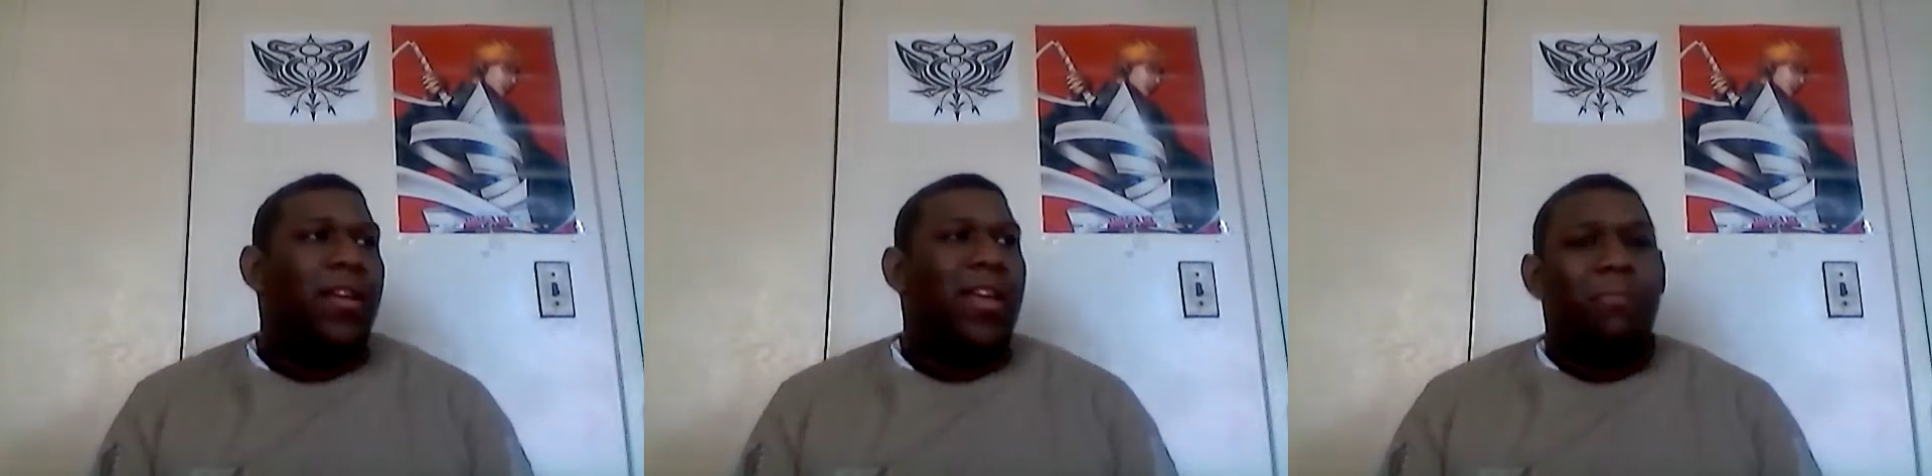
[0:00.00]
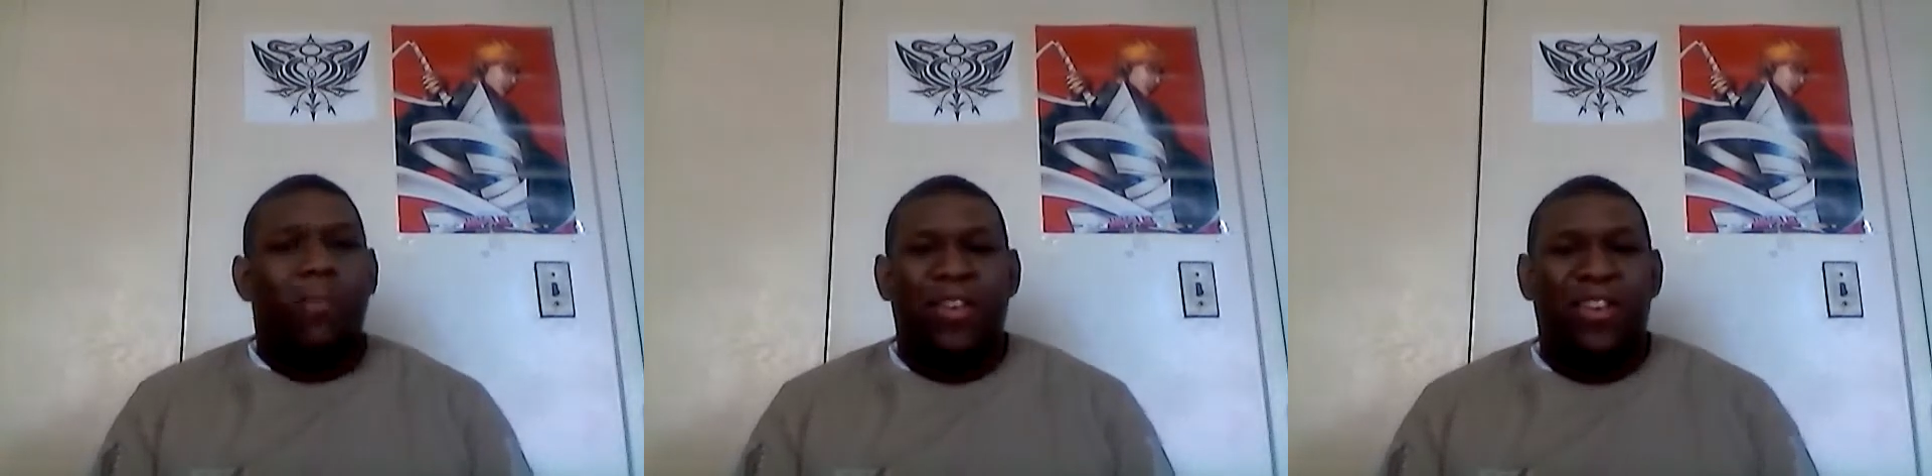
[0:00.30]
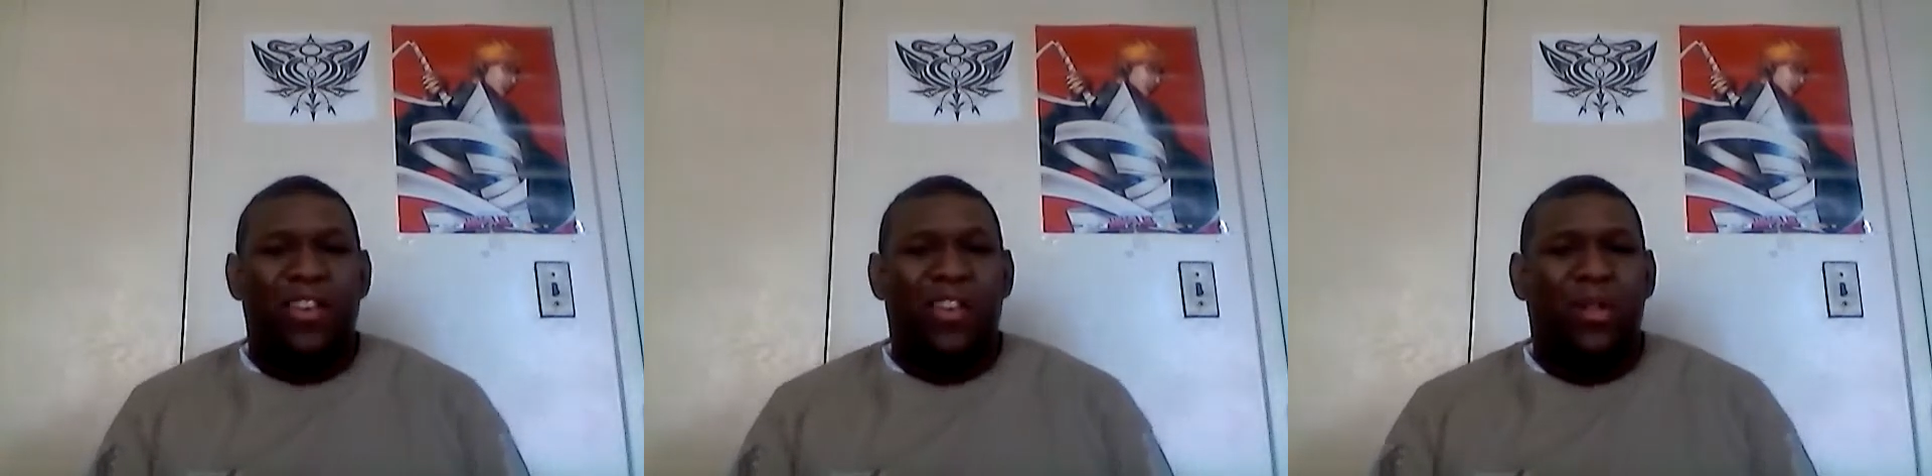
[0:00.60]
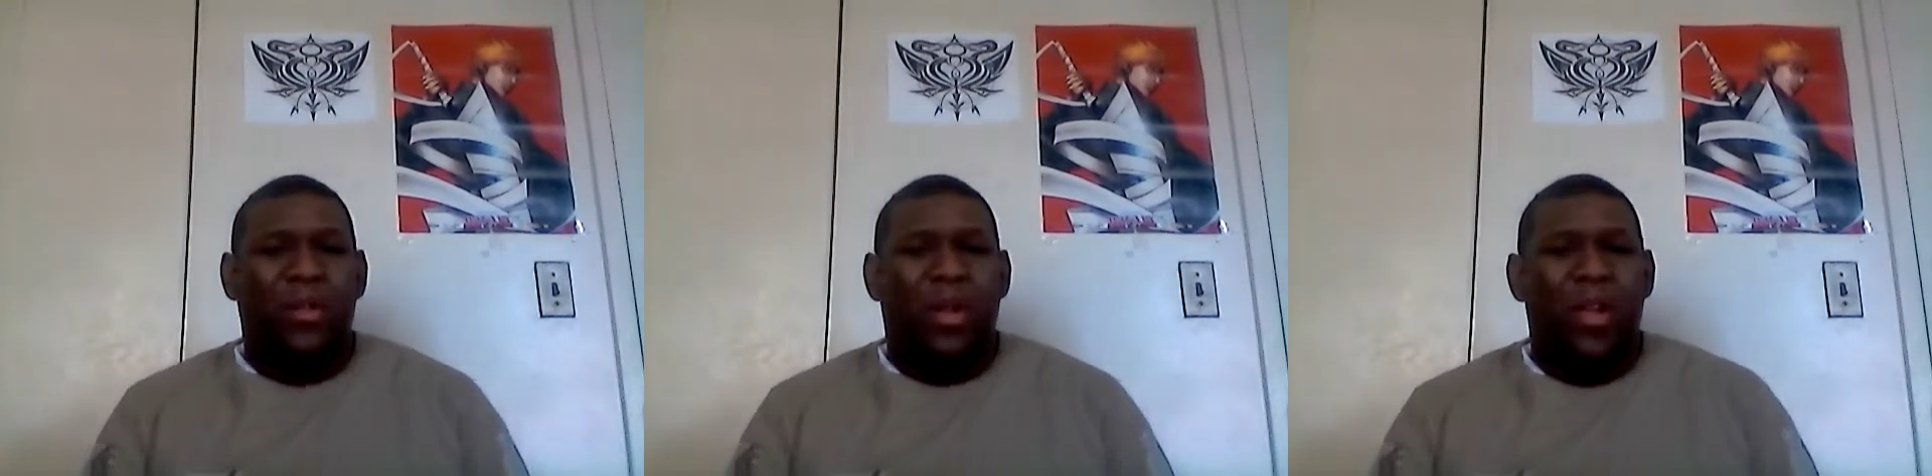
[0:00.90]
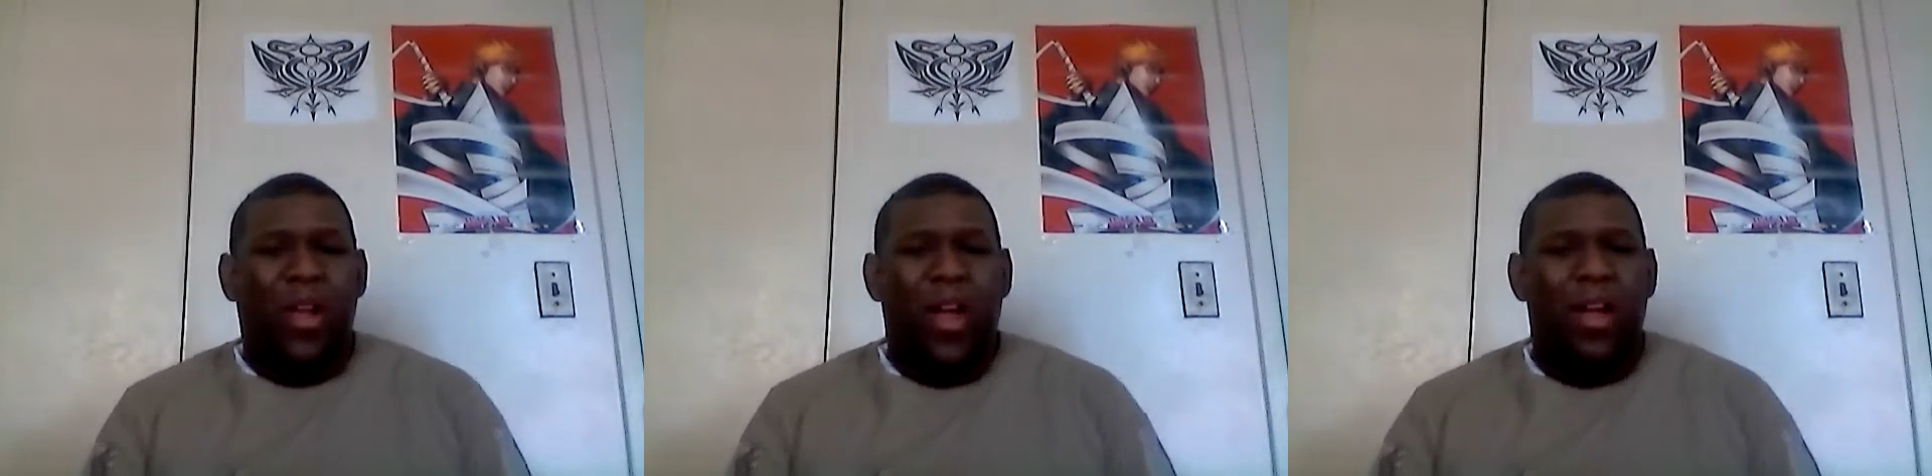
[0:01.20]
Hey, but the,
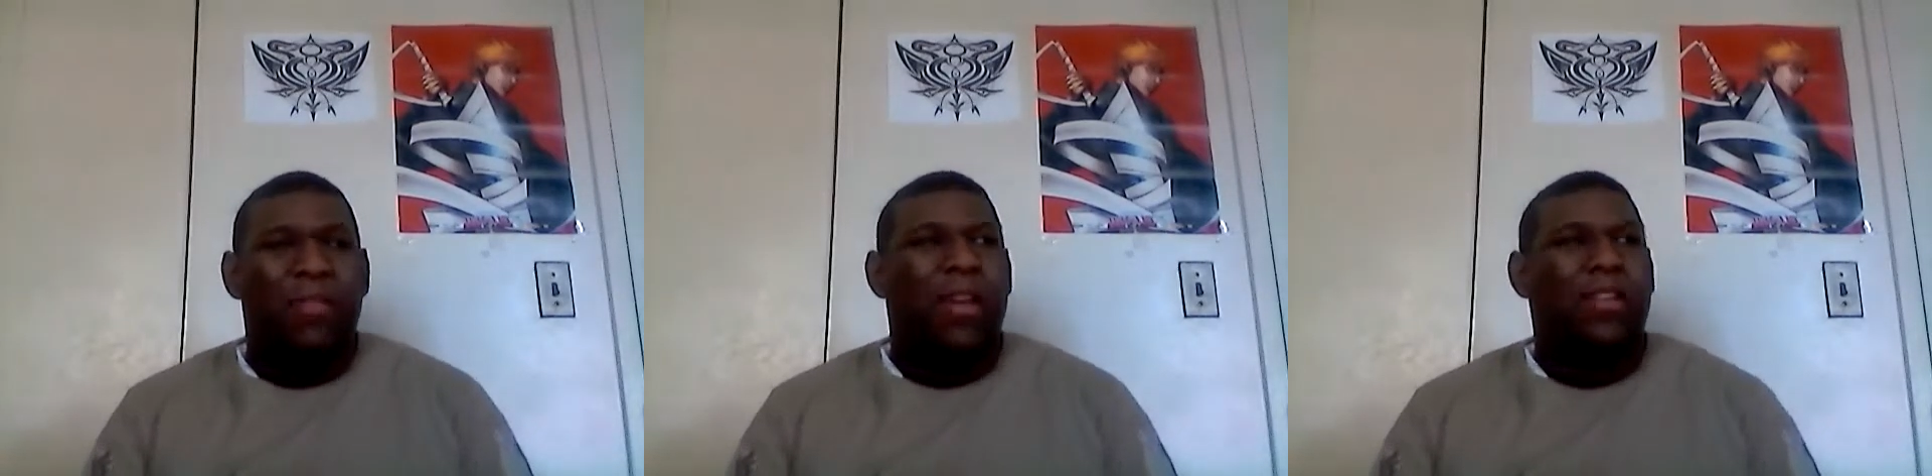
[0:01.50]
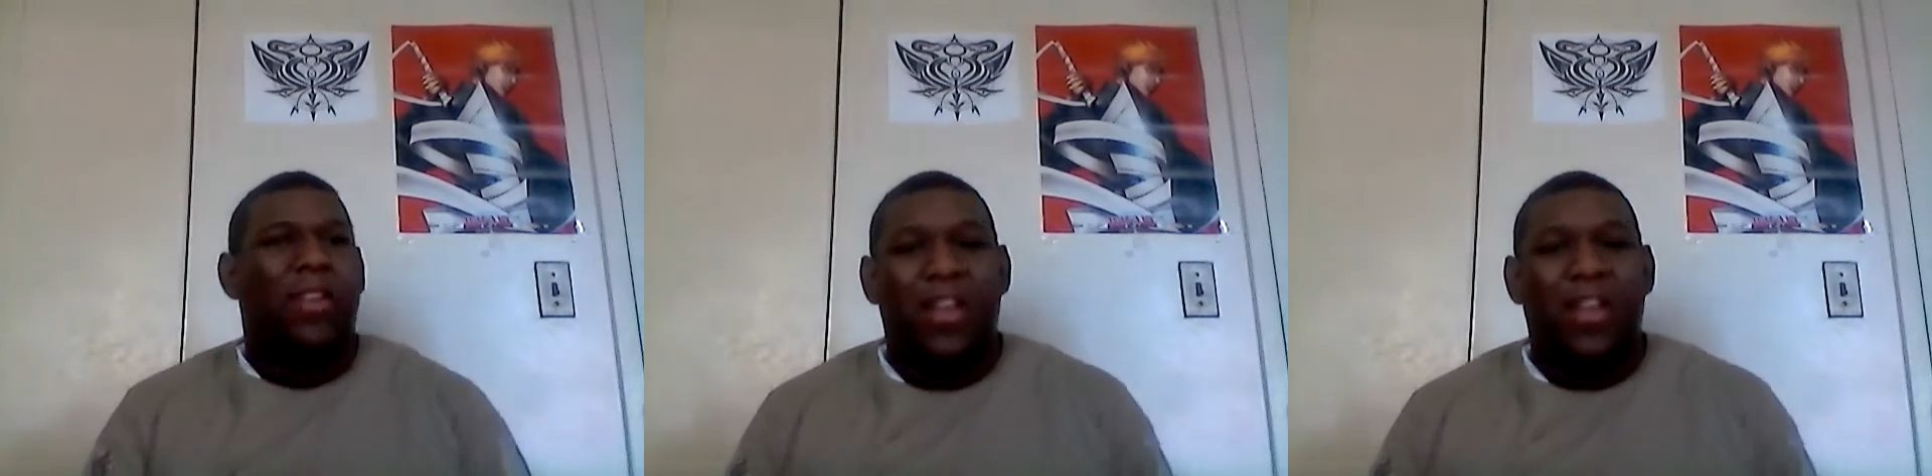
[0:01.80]
you gotta be honest,